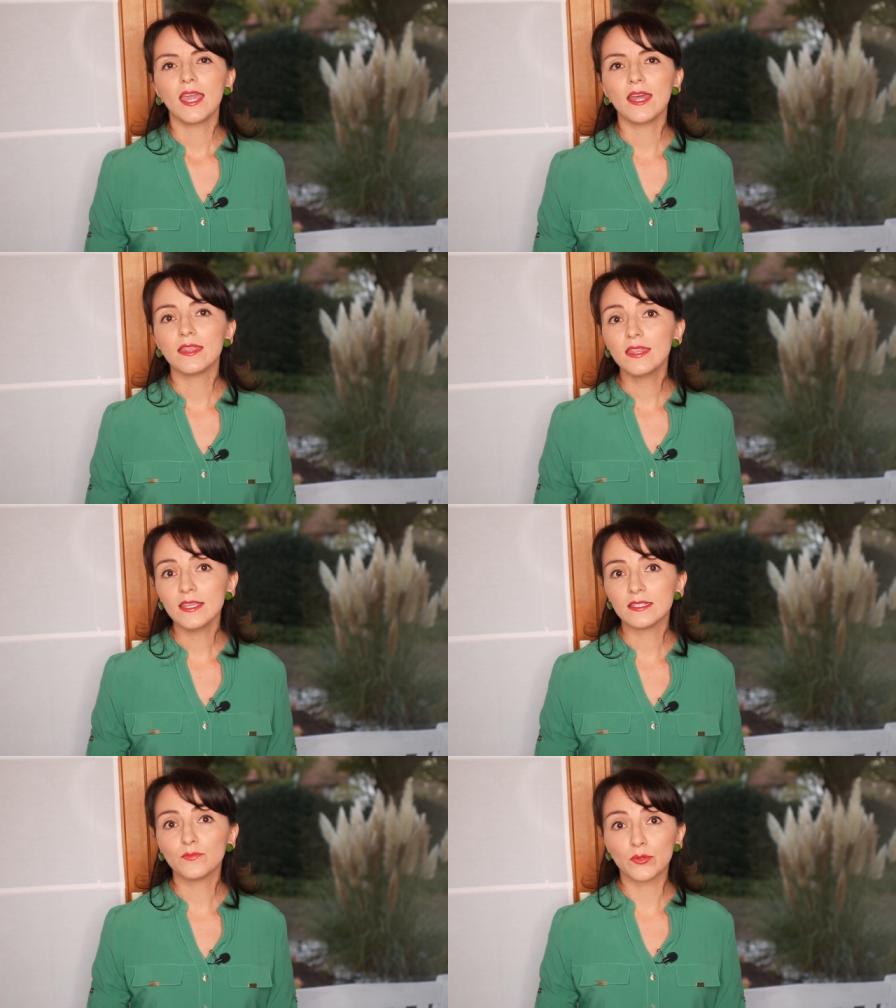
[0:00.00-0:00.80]
And
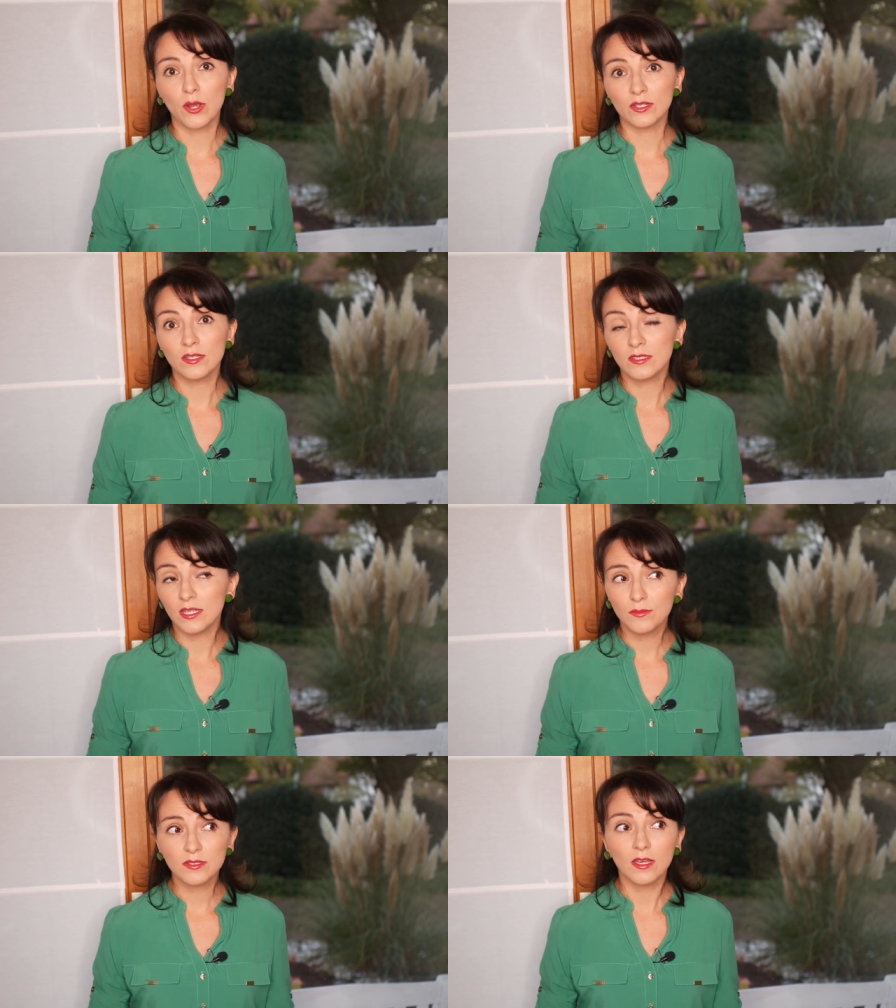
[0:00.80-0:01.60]
this process
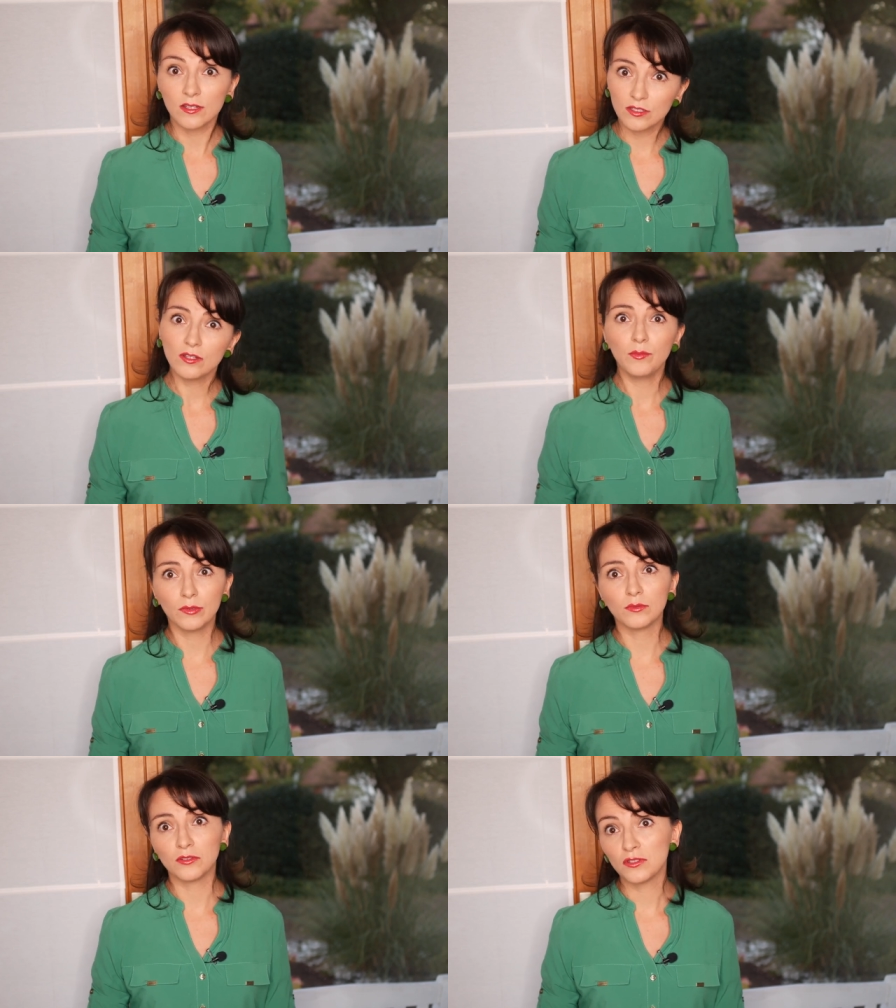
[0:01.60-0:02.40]
seems
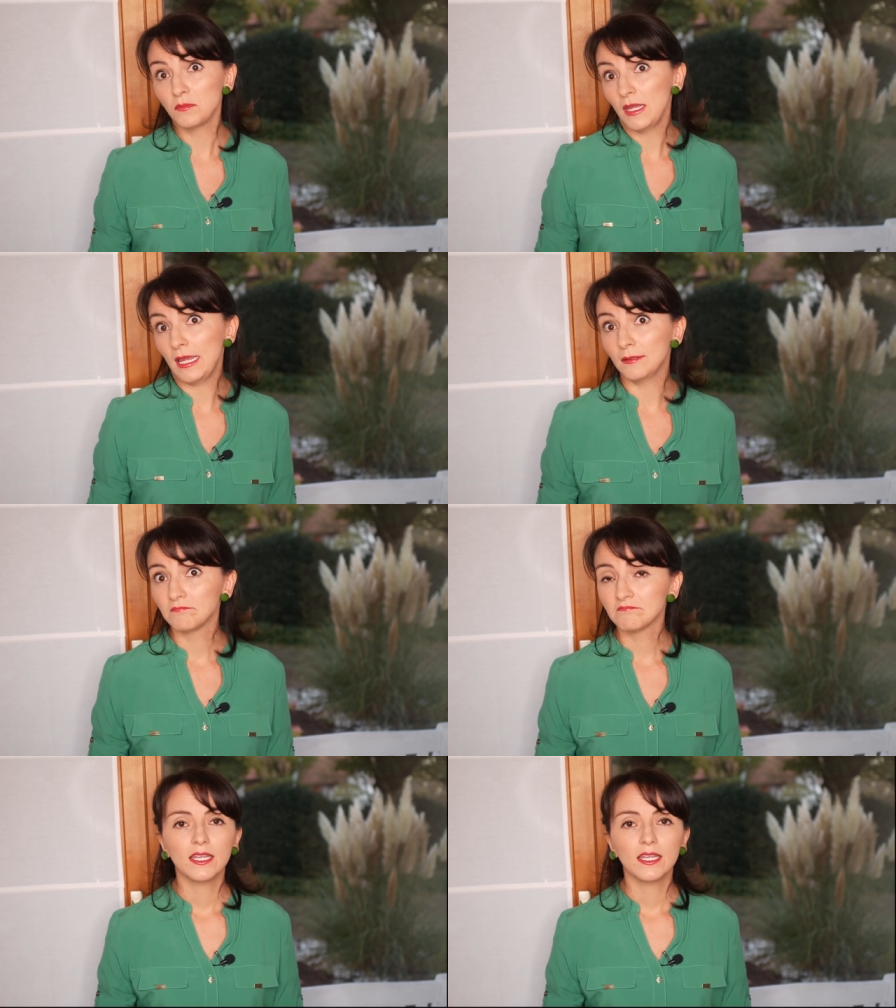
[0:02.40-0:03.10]
unstoppable to me.